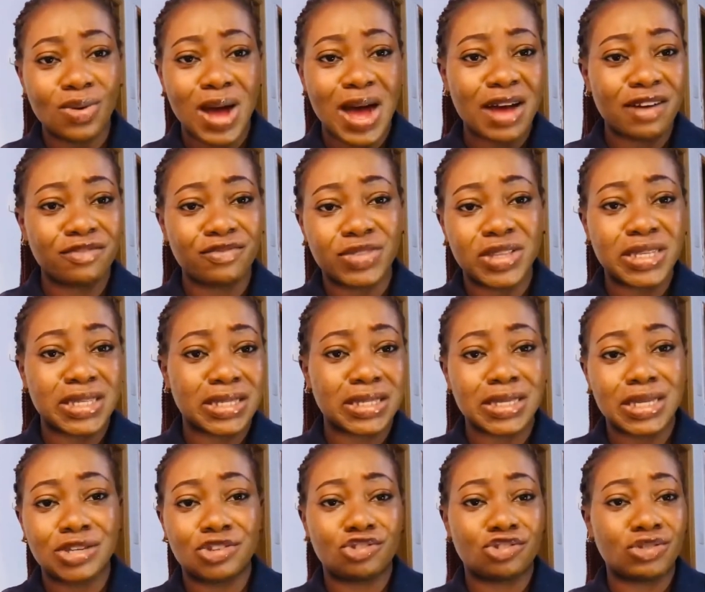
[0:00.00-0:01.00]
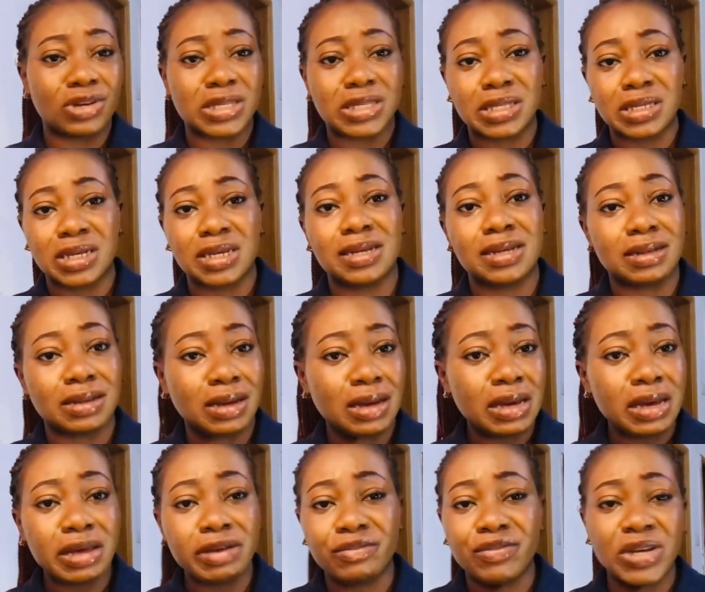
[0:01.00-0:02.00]
have this interest in
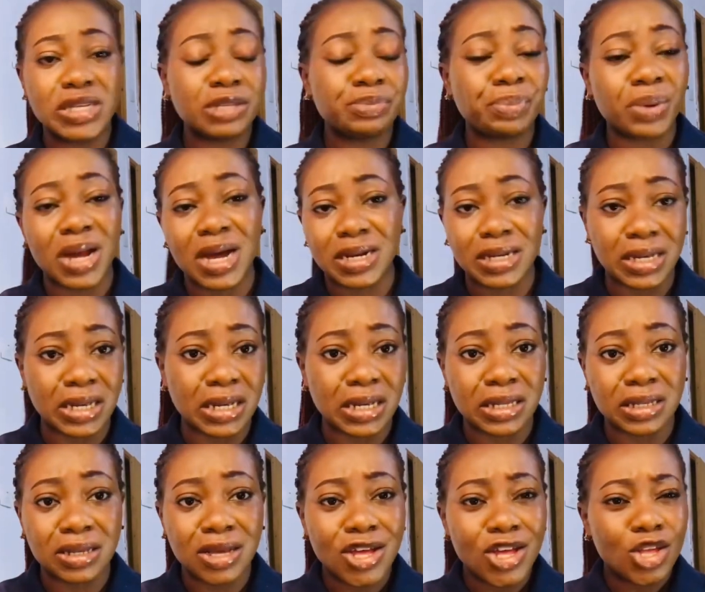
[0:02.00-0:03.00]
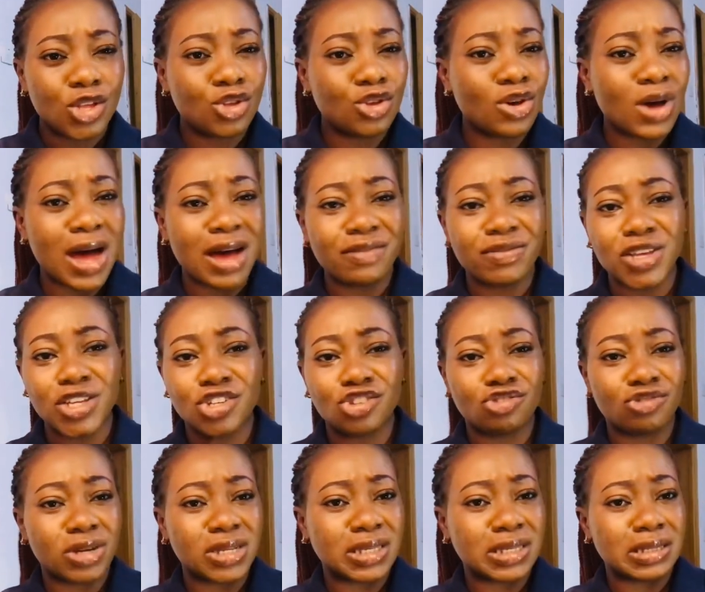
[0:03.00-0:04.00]
event planning? You have
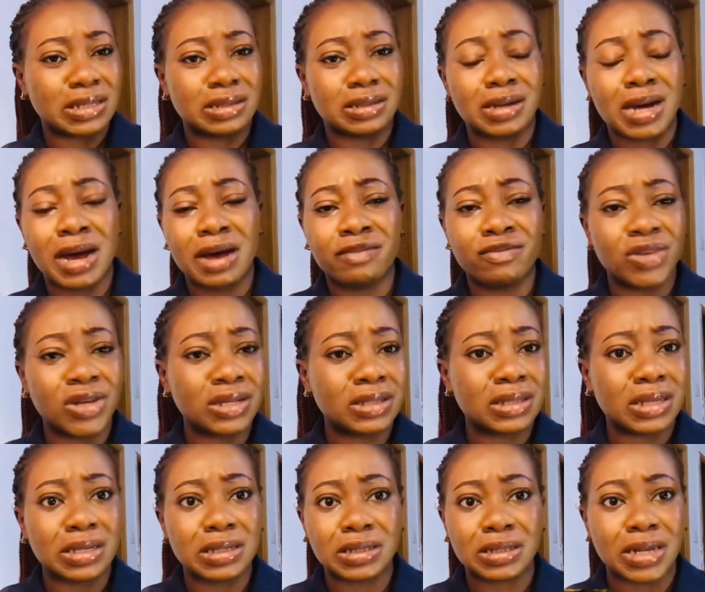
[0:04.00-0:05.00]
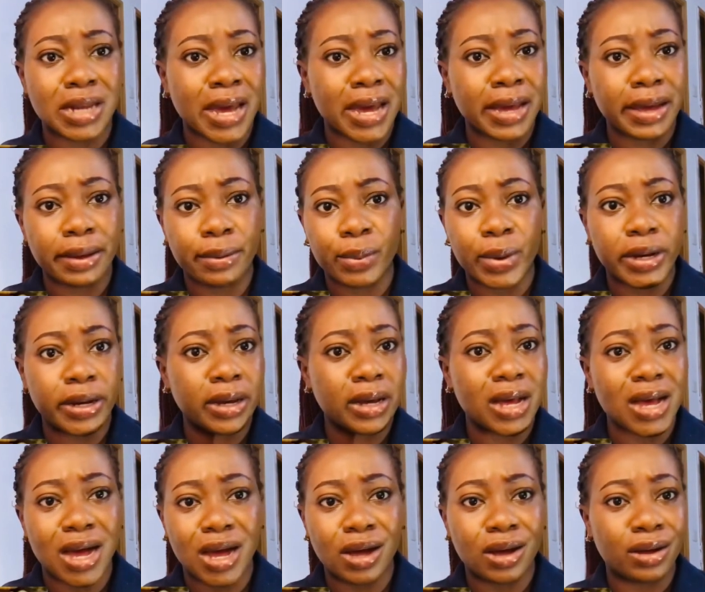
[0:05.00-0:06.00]
interest in having things like wedding
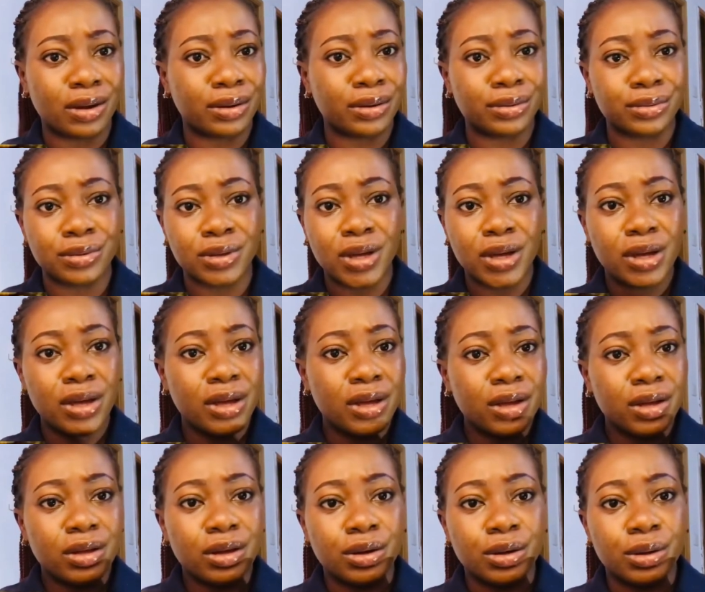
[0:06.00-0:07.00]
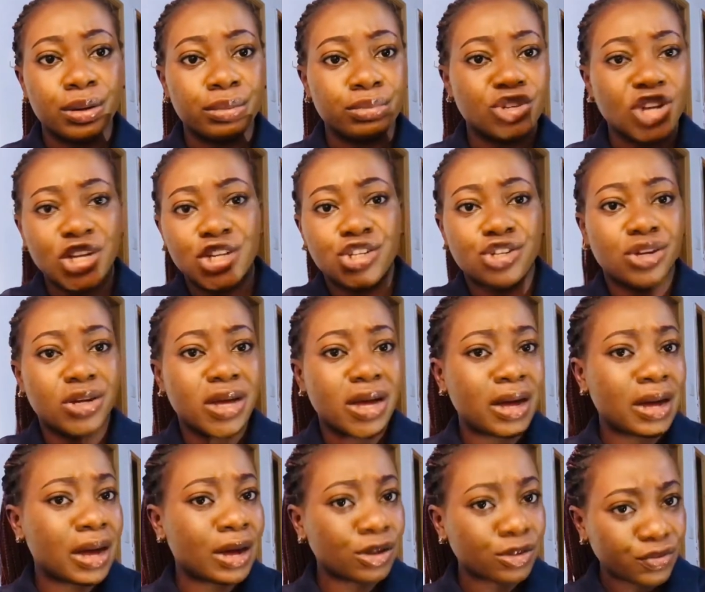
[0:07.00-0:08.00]
gown, traditional
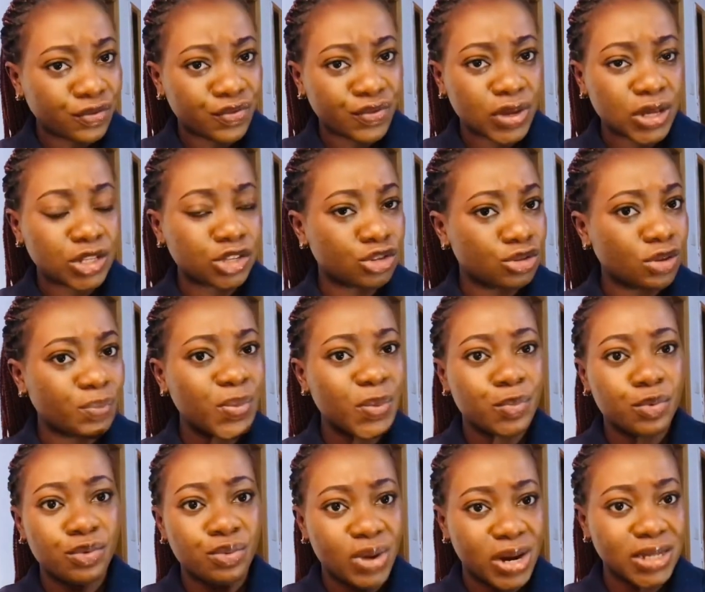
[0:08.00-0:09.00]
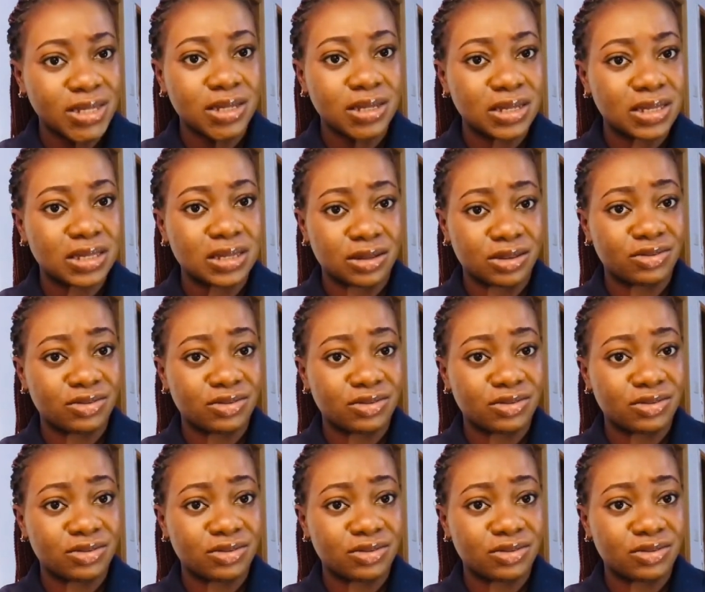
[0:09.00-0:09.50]
outfits? You know, people rent these things,